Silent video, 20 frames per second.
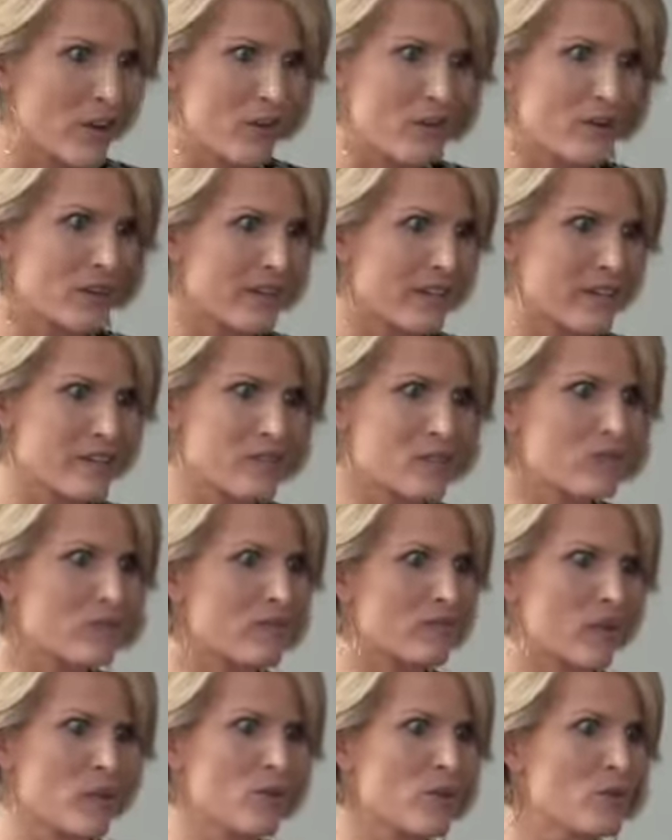You really
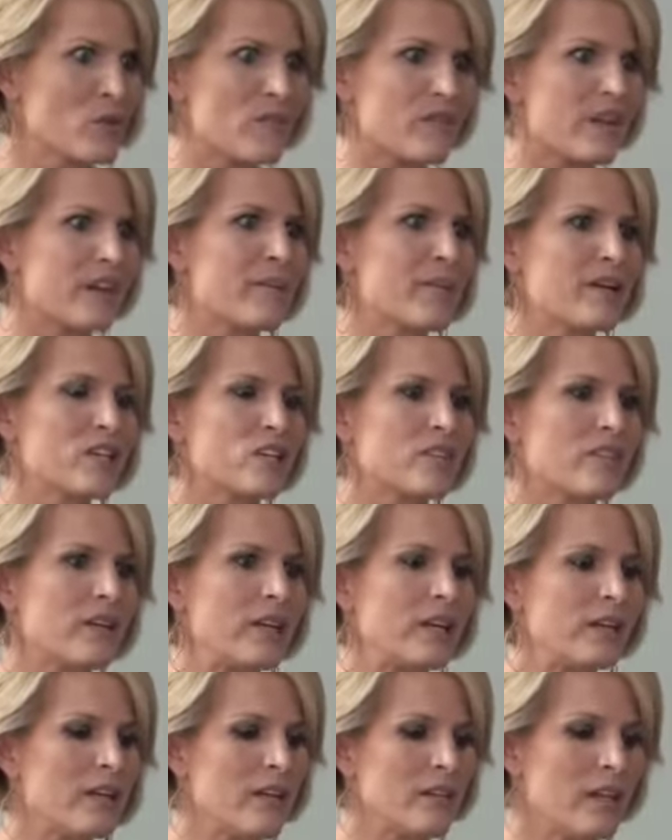just don't use very much of
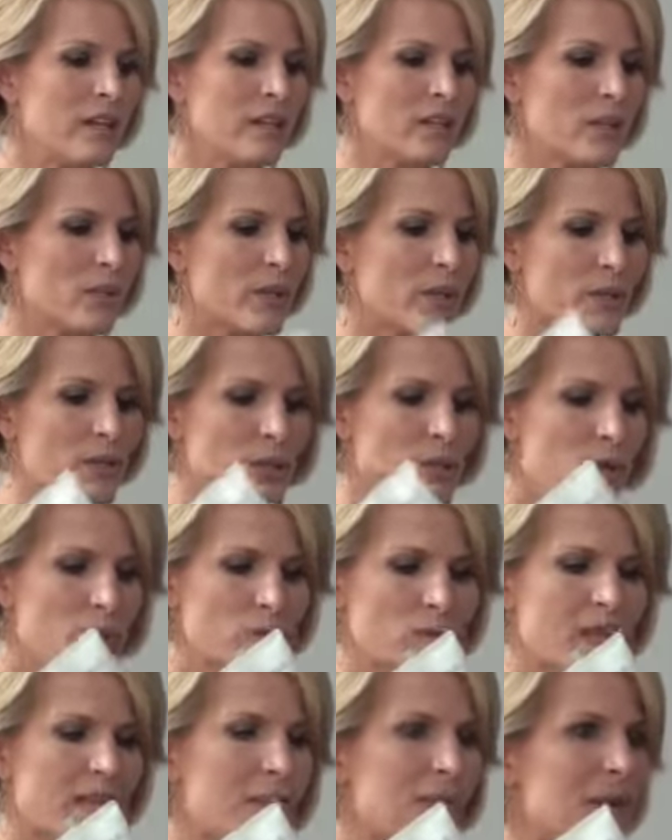it. You
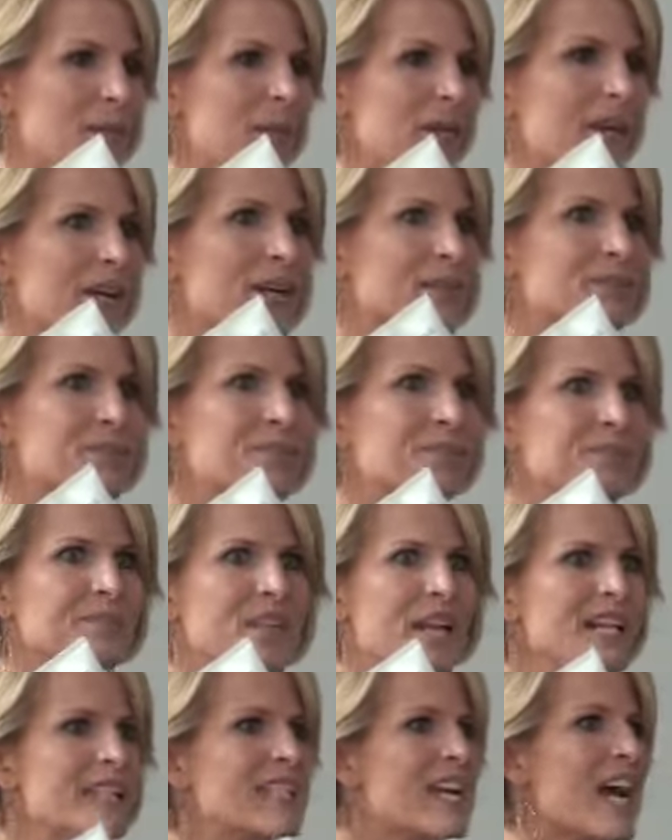use like maybe a
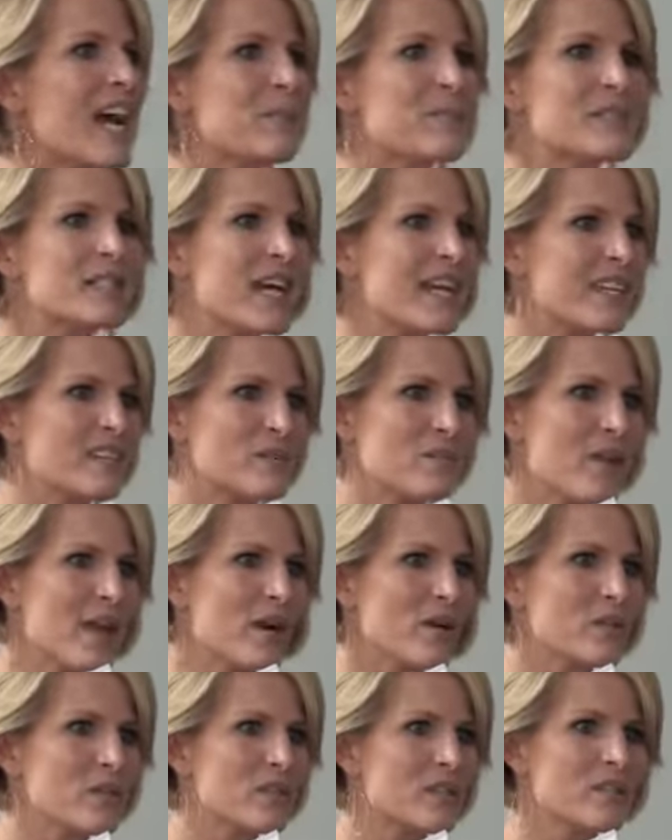dime size
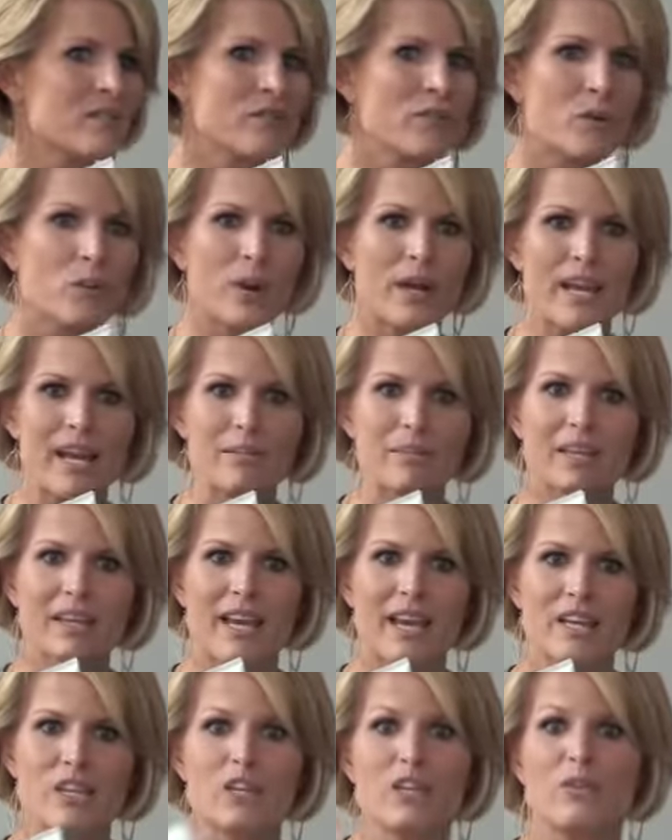amount for one
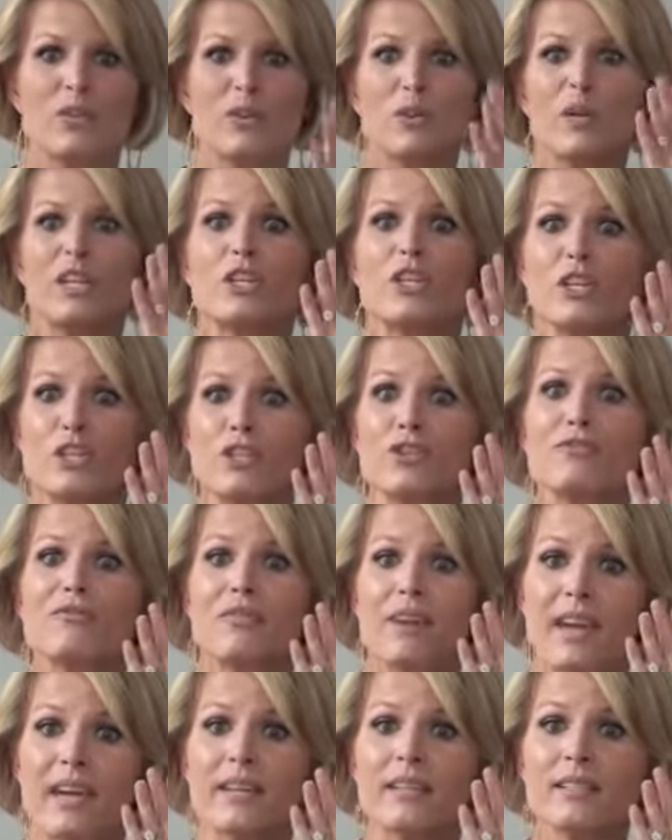application if you're doing just your
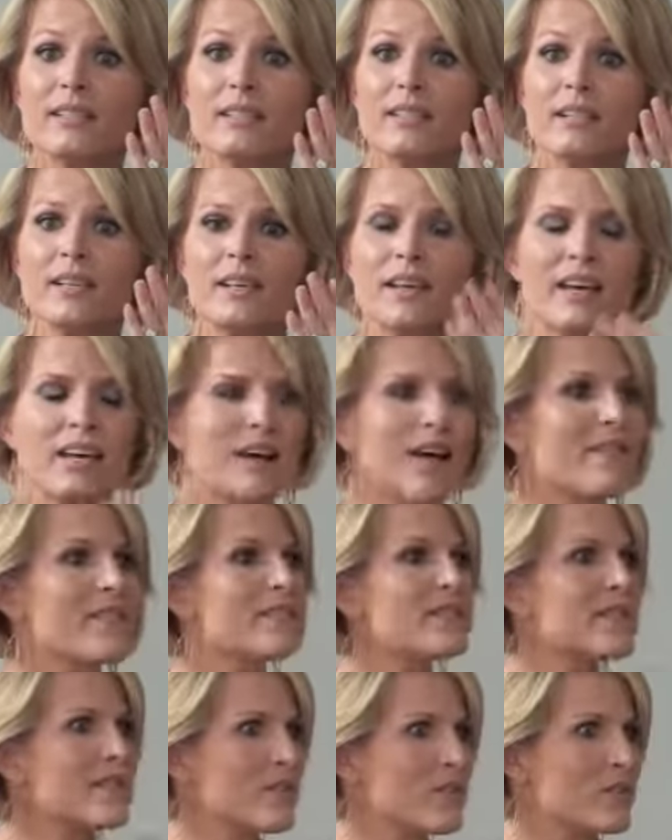face. Now
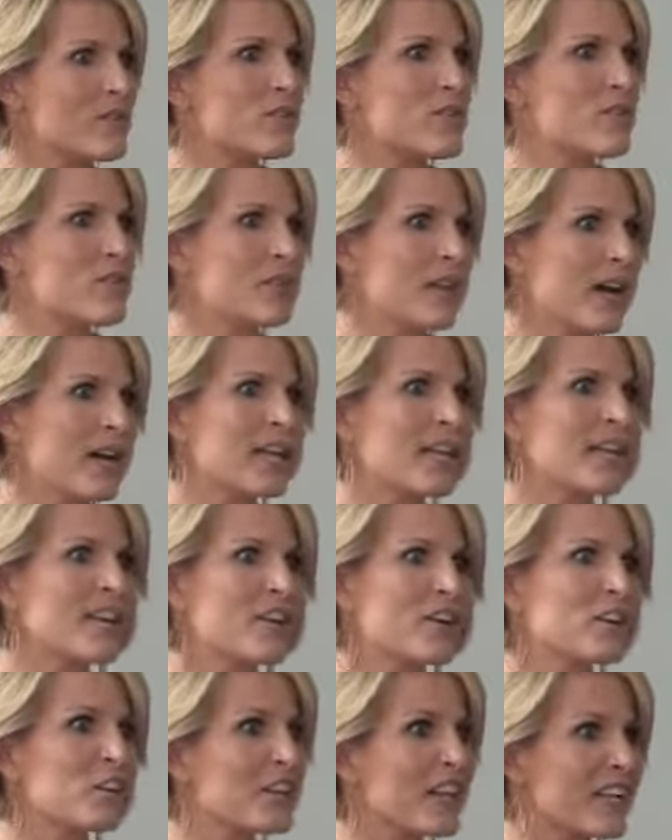obviously if you do your body,
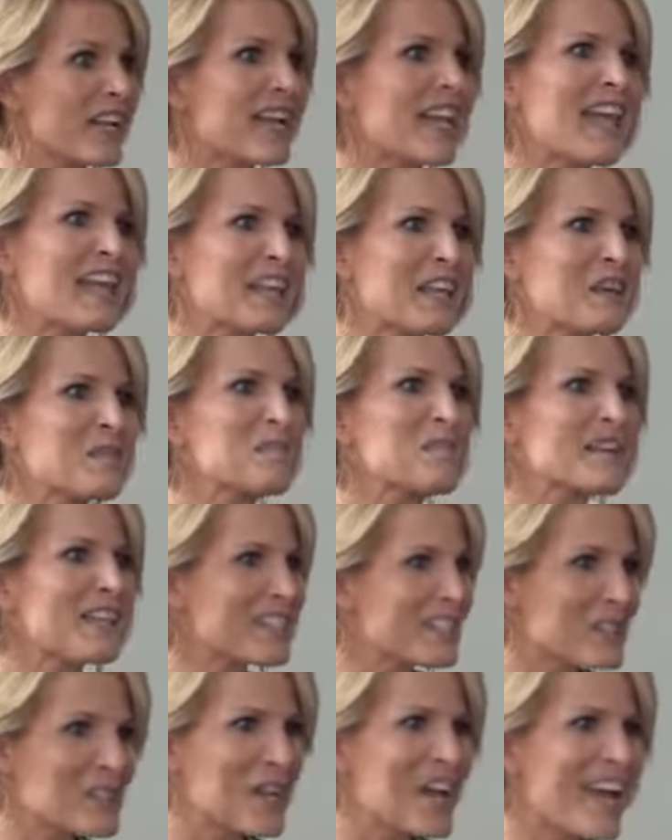you're going to look like an alien, but
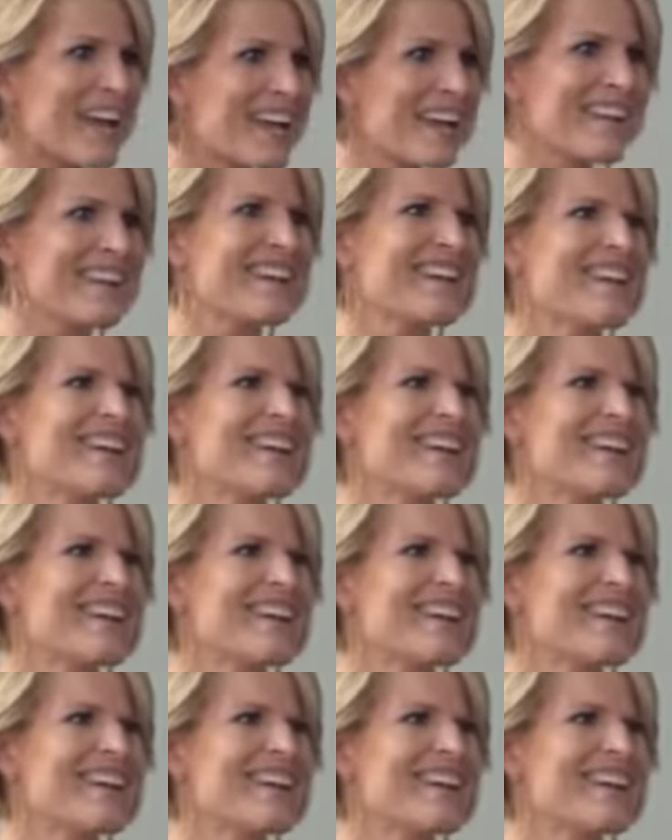it's okay.